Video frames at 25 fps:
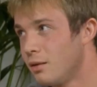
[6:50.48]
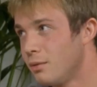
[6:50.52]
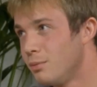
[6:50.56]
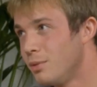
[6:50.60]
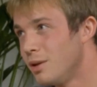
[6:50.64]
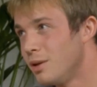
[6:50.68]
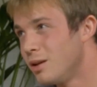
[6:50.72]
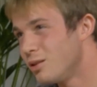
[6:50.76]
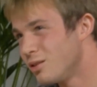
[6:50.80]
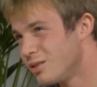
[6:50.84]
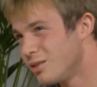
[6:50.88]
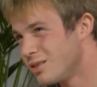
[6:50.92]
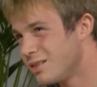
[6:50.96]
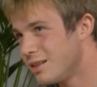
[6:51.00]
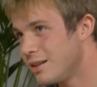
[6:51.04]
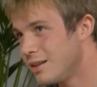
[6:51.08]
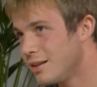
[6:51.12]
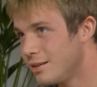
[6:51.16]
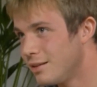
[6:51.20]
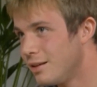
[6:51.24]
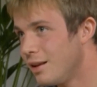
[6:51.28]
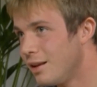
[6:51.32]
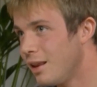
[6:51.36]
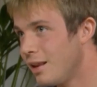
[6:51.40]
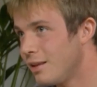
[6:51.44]
Because
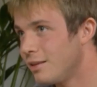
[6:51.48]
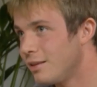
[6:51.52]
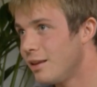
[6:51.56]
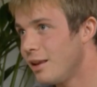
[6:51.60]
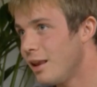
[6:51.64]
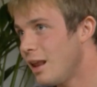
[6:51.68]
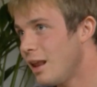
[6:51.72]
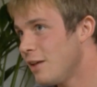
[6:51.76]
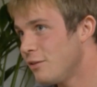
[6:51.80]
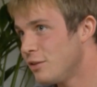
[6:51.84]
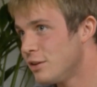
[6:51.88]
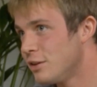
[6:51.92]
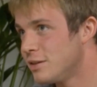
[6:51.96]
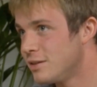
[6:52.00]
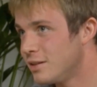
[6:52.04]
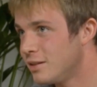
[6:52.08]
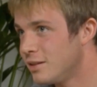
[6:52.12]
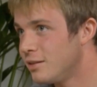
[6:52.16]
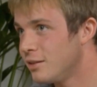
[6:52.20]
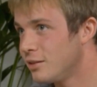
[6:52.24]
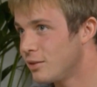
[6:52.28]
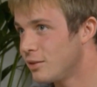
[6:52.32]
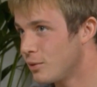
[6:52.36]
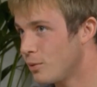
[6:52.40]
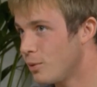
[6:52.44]
the life in
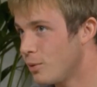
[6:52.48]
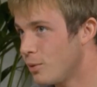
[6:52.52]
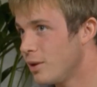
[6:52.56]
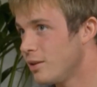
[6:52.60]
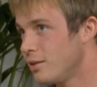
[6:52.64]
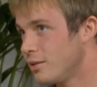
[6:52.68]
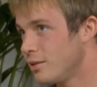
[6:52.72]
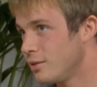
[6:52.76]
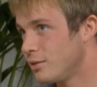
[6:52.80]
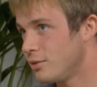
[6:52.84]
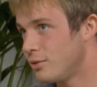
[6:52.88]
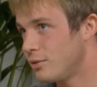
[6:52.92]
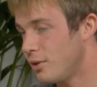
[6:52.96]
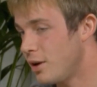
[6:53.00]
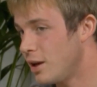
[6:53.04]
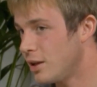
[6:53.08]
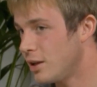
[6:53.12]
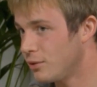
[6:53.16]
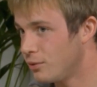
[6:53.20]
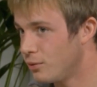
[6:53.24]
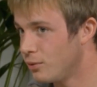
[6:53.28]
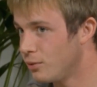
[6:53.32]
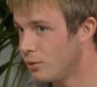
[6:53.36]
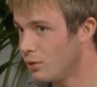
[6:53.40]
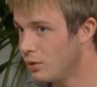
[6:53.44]
city is quite
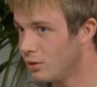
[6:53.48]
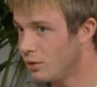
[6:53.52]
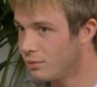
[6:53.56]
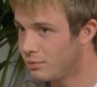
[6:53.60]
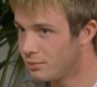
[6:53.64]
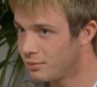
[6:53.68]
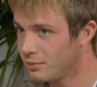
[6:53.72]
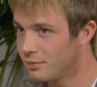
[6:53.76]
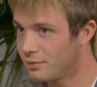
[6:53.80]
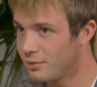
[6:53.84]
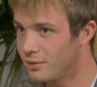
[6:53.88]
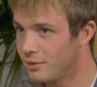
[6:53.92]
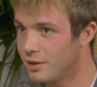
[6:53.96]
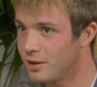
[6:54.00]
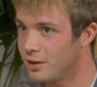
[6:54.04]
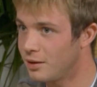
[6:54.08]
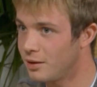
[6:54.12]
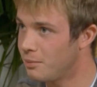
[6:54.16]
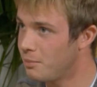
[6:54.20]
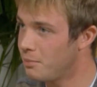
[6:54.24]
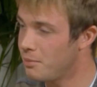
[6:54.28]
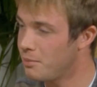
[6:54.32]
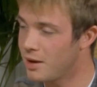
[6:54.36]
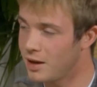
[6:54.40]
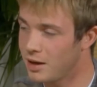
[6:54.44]
stressful. Mm-hmm. There are
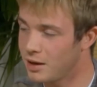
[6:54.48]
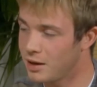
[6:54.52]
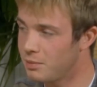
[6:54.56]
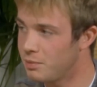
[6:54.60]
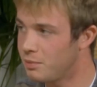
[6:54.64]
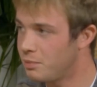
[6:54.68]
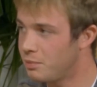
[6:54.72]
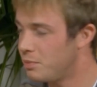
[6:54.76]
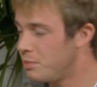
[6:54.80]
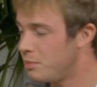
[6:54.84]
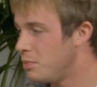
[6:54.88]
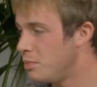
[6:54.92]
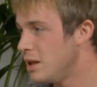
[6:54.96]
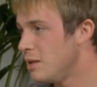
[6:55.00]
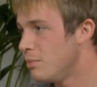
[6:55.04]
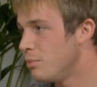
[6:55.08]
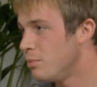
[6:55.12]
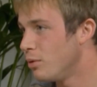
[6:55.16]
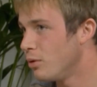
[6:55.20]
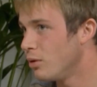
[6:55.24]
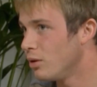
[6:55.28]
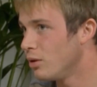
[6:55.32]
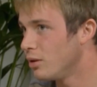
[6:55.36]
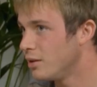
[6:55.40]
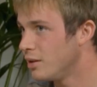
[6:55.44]
many
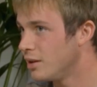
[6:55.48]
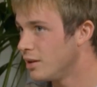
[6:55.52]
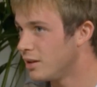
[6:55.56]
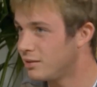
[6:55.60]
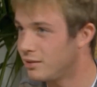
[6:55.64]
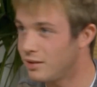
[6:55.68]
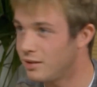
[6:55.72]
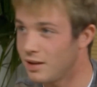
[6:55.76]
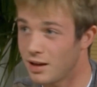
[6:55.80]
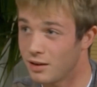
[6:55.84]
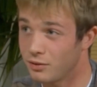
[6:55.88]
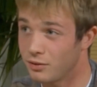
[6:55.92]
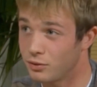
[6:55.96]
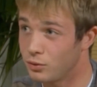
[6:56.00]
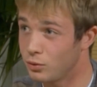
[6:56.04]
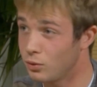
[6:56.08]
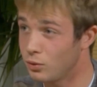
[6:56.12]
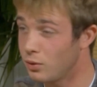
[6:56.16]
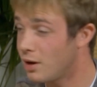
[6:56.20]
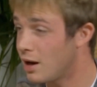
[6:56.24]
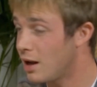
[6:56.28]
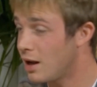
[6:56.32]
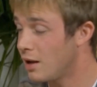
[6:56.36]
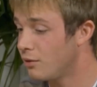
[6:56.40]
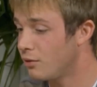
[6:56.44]
people that they have to
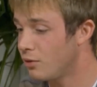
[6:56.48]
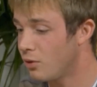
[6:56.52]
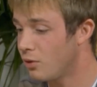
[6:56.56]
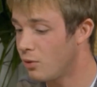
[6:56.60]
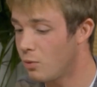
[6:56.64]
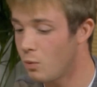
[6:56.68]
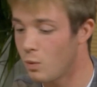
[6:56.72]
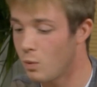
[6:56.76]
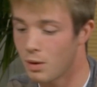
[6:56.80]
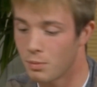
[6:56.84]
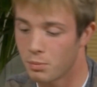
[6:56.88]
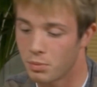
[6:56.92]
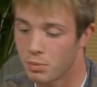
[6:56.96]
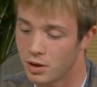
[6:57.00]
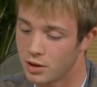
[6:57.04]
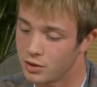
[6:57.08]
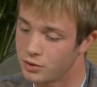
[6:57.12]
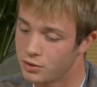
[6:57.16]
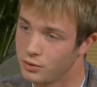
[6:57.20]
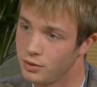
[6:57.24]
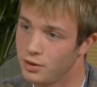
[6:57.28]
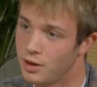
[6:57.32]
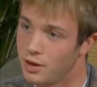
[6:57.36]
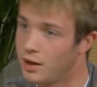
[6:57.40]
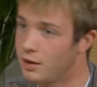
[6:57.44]
run from one part
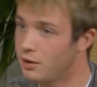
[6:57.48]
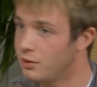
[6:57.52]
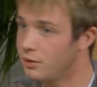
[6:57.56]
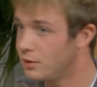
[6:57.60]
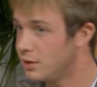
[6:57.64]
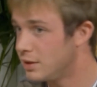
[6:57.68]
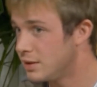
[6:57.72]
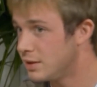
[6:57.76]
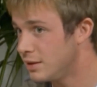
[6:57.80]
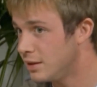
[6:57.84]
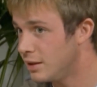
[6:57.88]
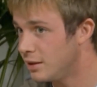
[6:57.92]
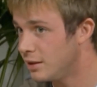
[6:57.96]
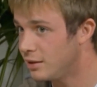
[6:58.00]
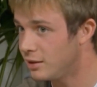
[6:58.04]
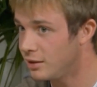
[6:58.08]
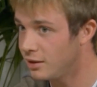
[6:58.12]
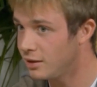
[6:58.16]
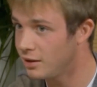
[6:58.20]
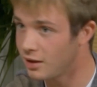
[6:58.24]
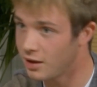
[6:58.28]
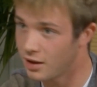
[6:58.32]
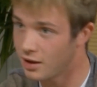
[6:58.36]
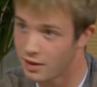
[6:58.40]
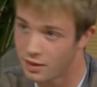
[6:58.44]
to the other of the
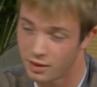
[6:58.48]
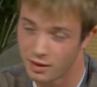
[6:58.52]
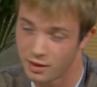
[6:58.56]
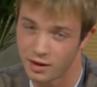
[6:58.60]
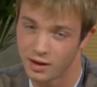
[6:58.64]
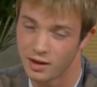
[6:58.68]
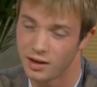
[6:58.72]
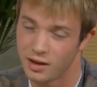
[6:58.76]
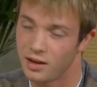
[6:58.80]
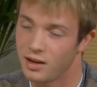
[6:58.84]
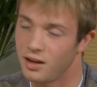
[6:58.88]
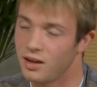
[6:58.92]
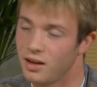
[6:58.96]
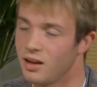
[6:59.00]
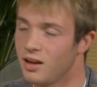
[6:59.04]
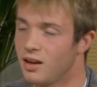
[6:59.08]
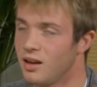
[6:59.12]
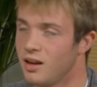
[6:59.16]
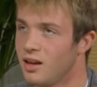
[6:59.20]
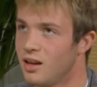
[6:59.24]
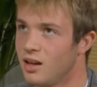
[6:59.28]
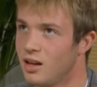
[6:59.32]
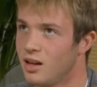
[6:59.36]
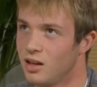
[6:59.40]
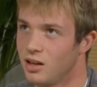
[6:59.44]
city, and they
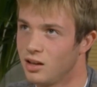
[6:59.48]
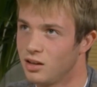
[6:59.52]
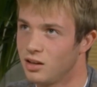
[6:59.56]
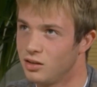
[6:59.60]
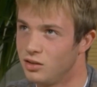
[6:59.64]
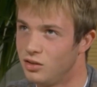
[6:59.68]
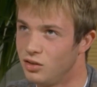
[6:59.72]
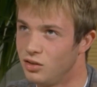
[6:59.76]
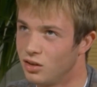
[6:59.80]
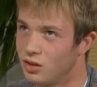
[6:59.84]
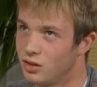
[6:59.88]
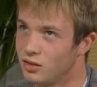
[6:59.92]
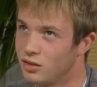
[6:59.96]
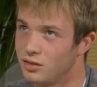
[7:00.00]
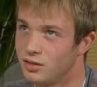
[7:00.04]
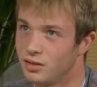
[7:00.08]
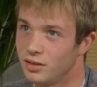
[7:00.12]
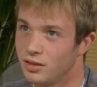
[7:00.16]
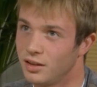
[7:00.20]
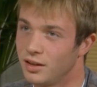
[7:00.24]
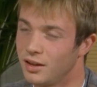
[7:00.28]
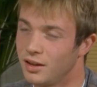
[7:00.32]
don't